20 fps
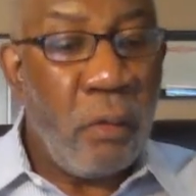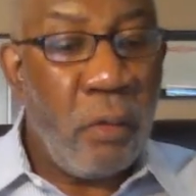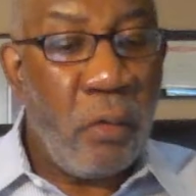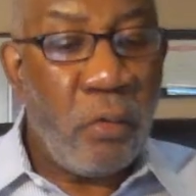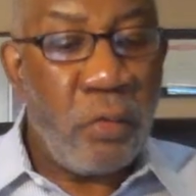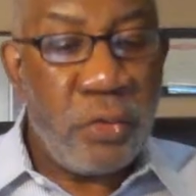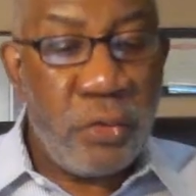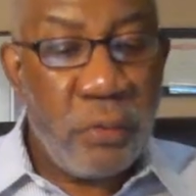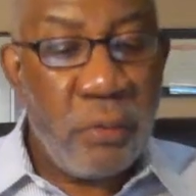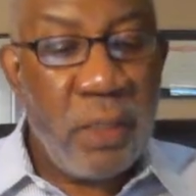
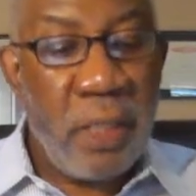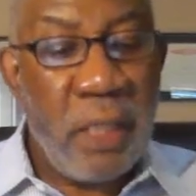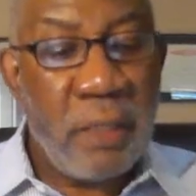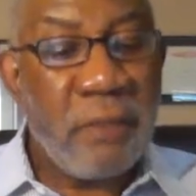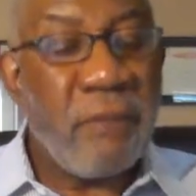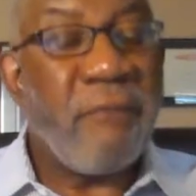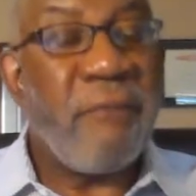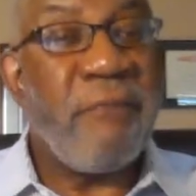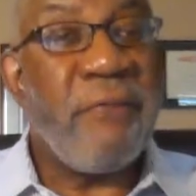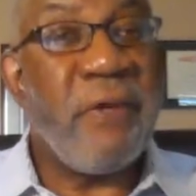On July
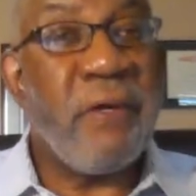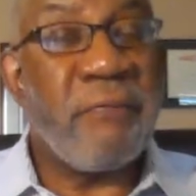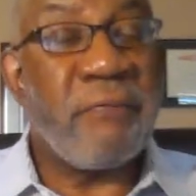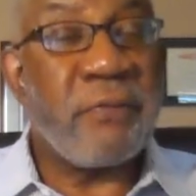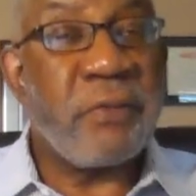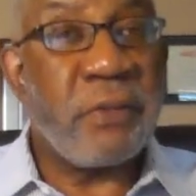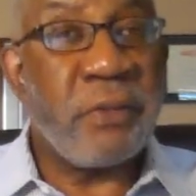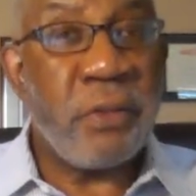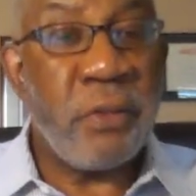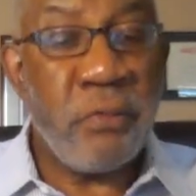the
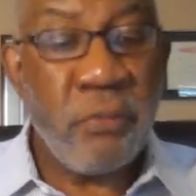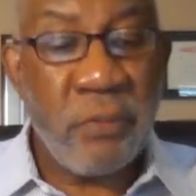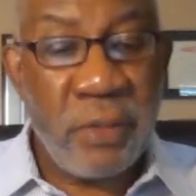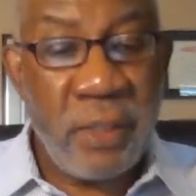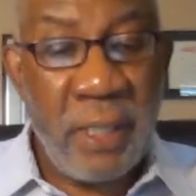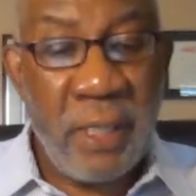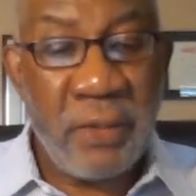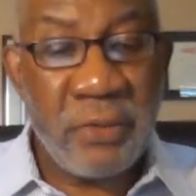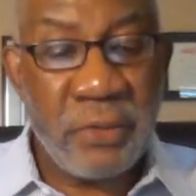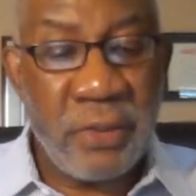5th,
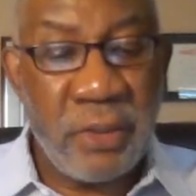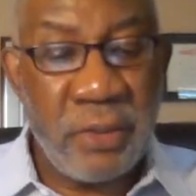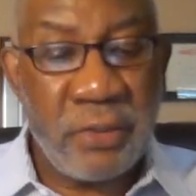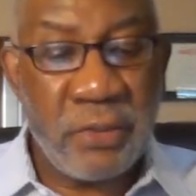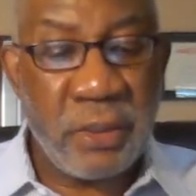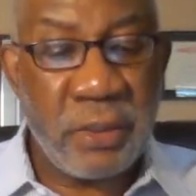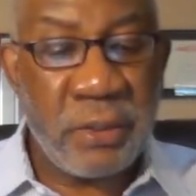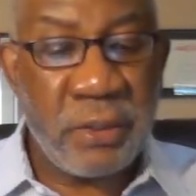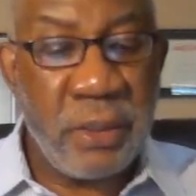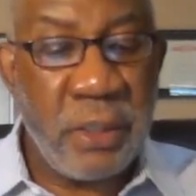
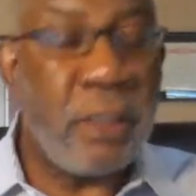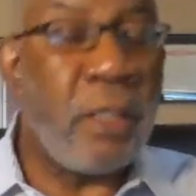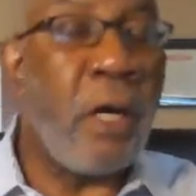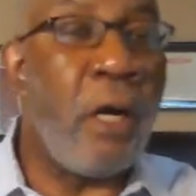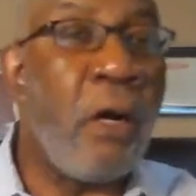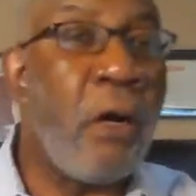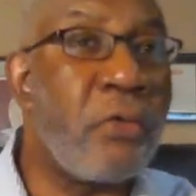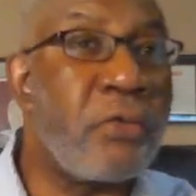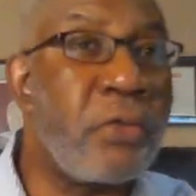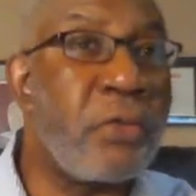2016,
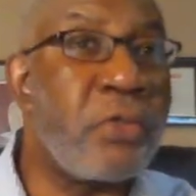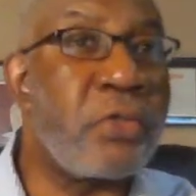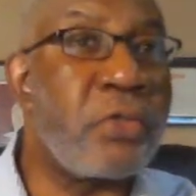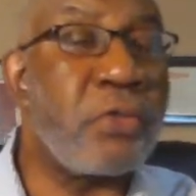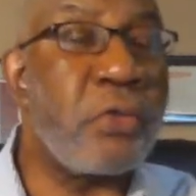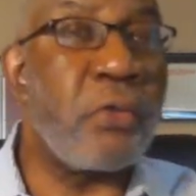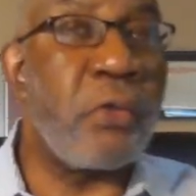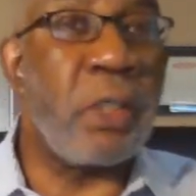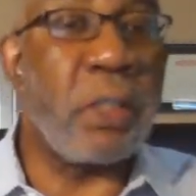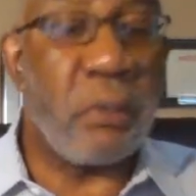Alton
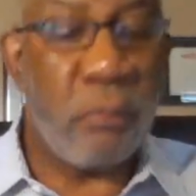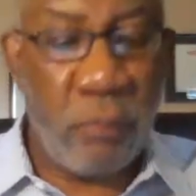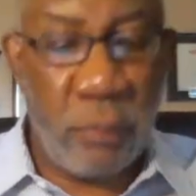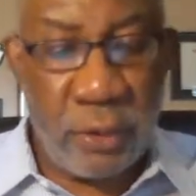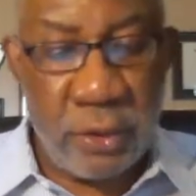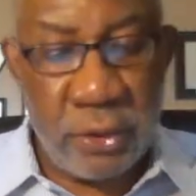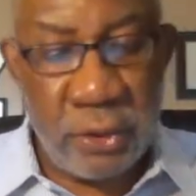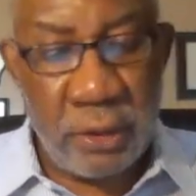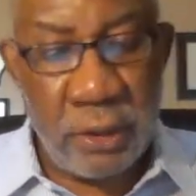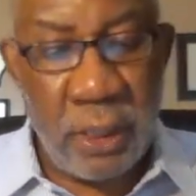Sterling
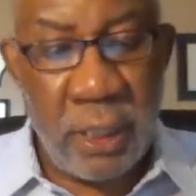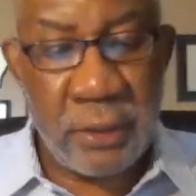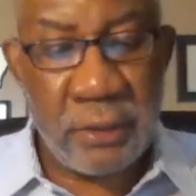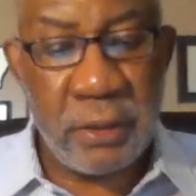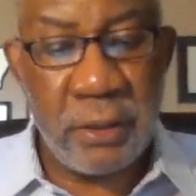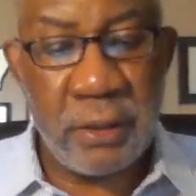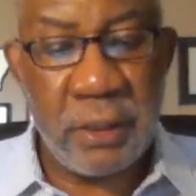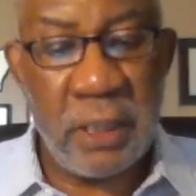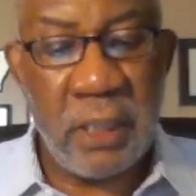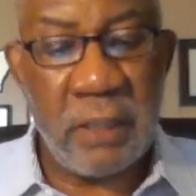was shot
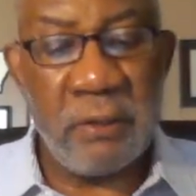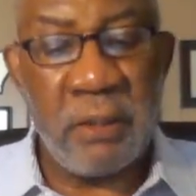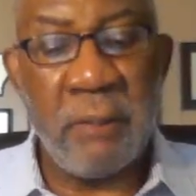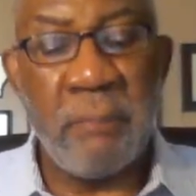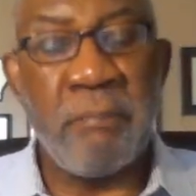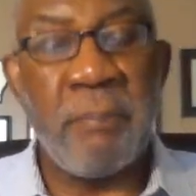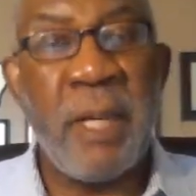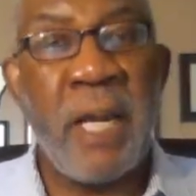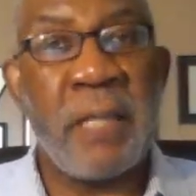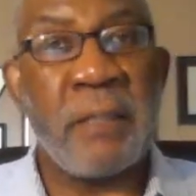to death
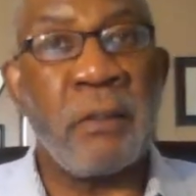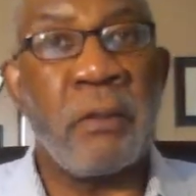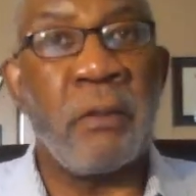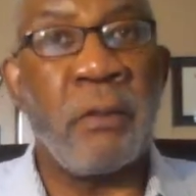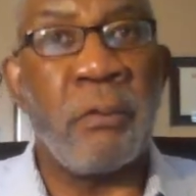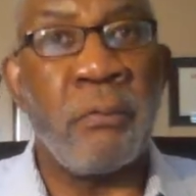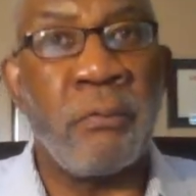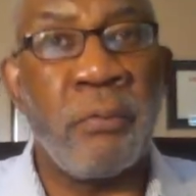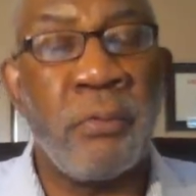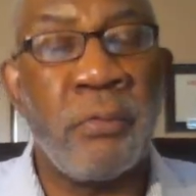in
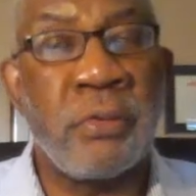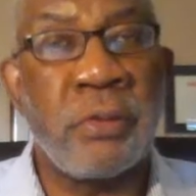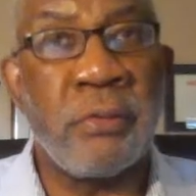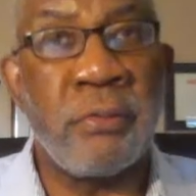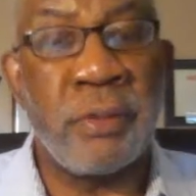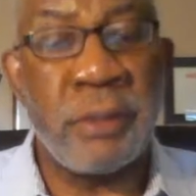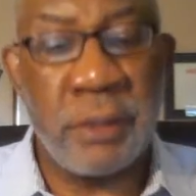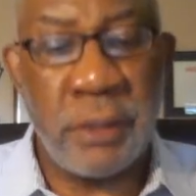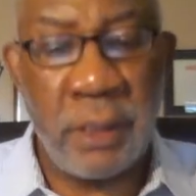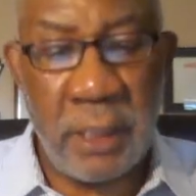Baton Rouge,
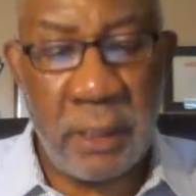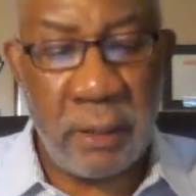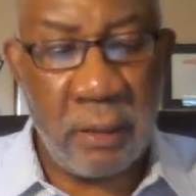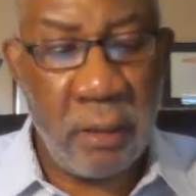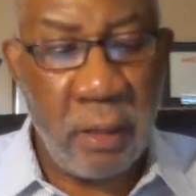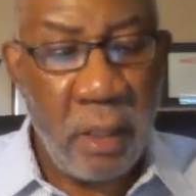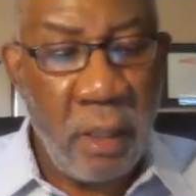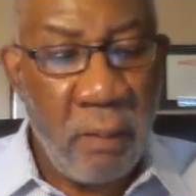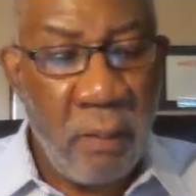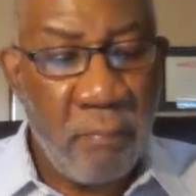
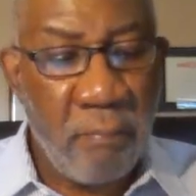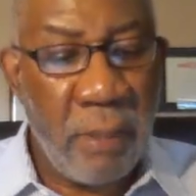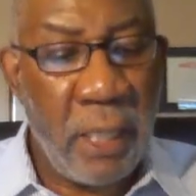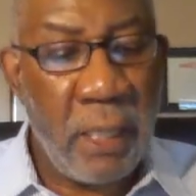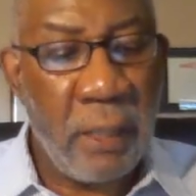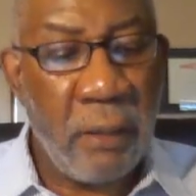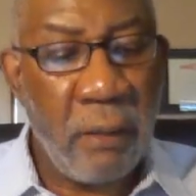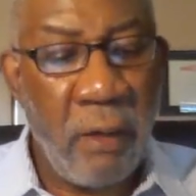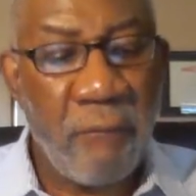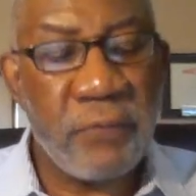Louisiana,
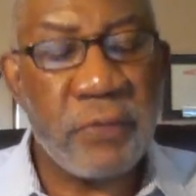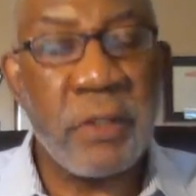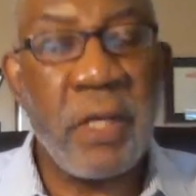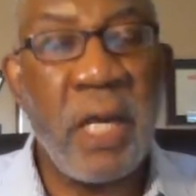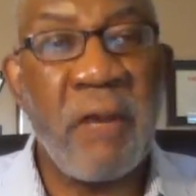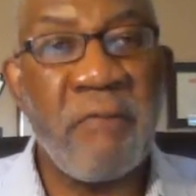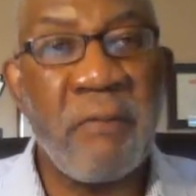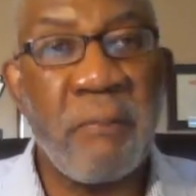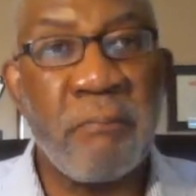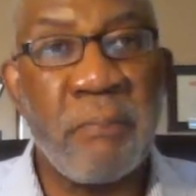by an officer
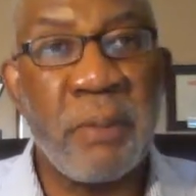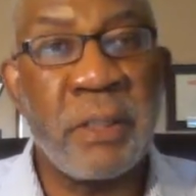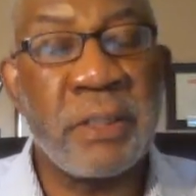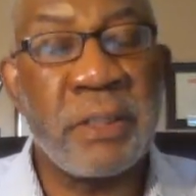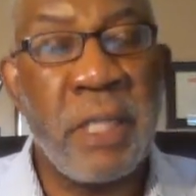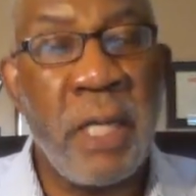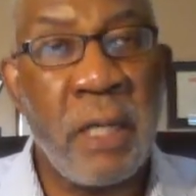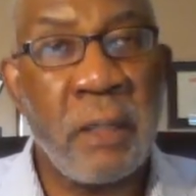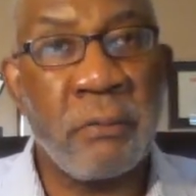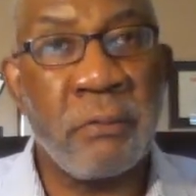after having
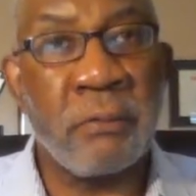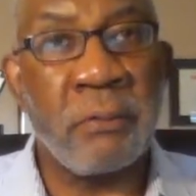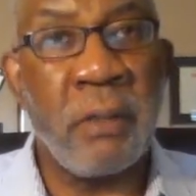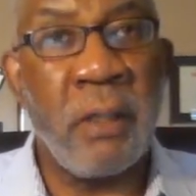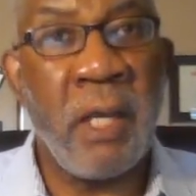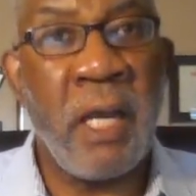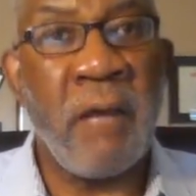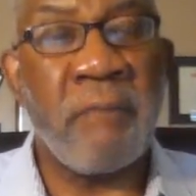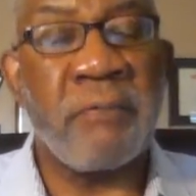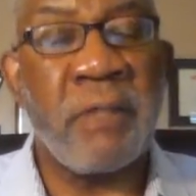
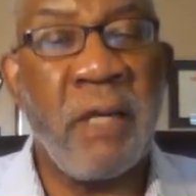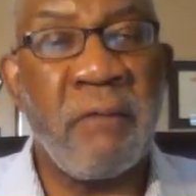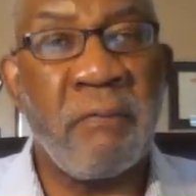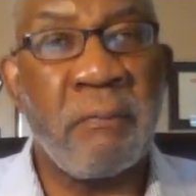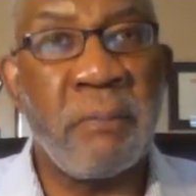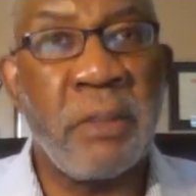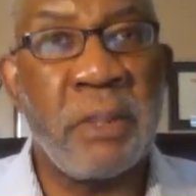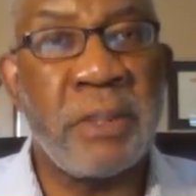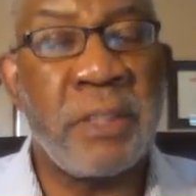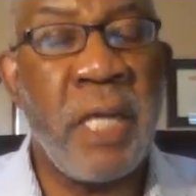
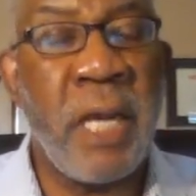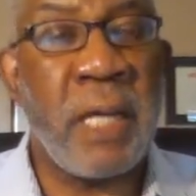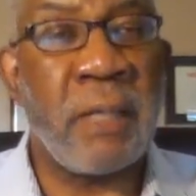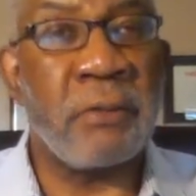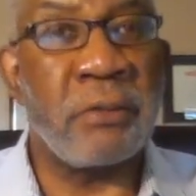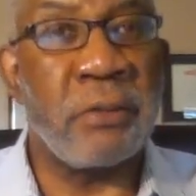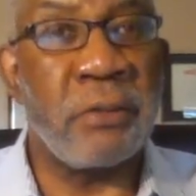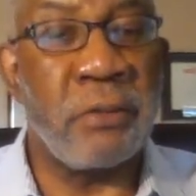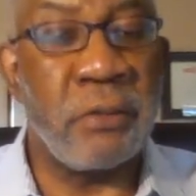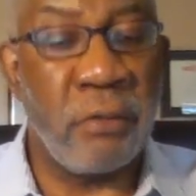been
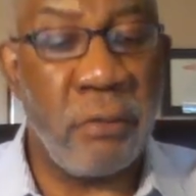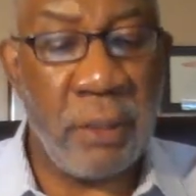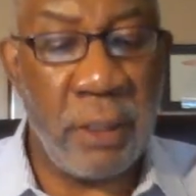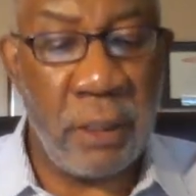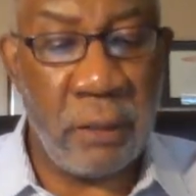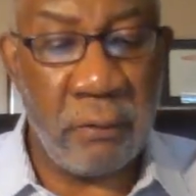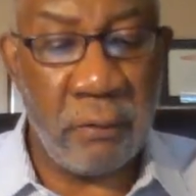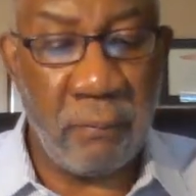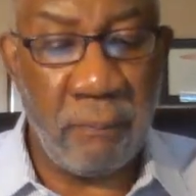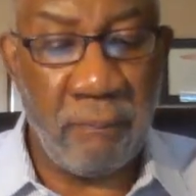tackled to the
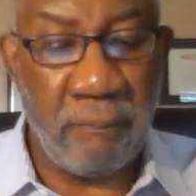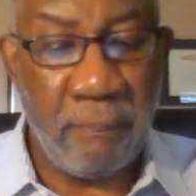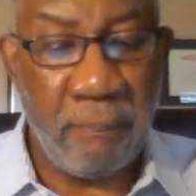ground.